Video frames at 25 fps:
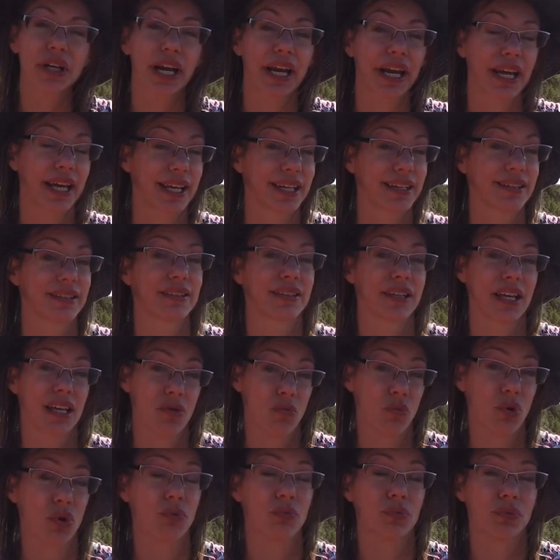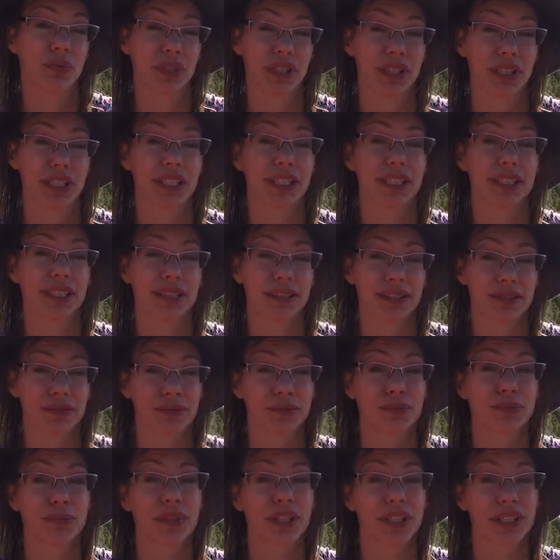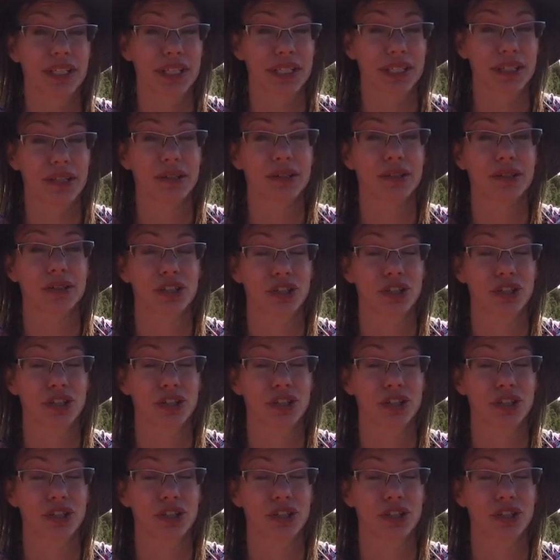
and they were really, really,